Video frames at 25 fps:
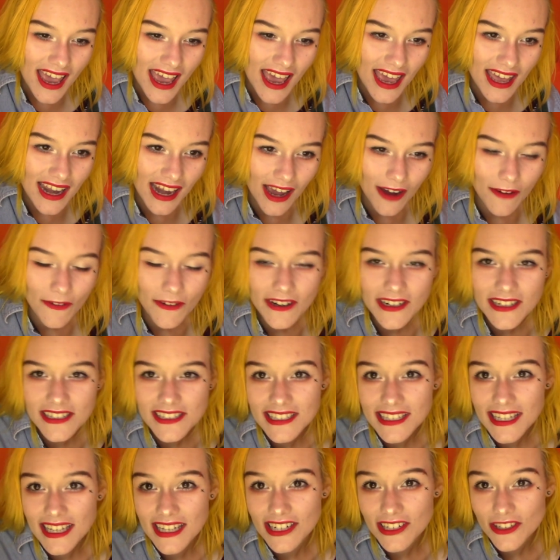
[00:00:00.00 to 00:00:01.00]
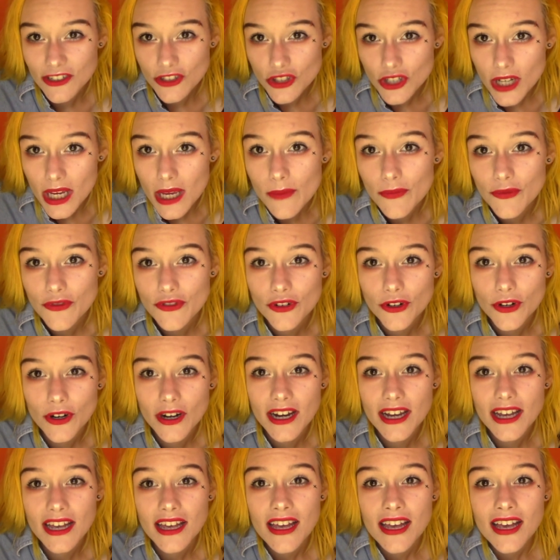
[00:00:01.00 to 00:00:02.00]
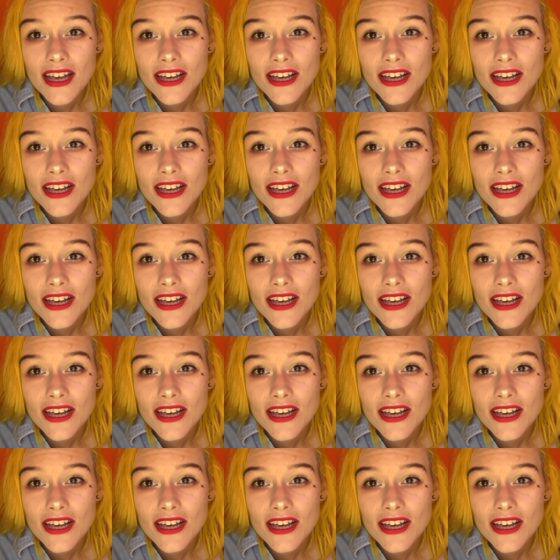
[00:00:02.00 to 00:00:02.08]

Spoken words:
and I wanted to get in shape for it,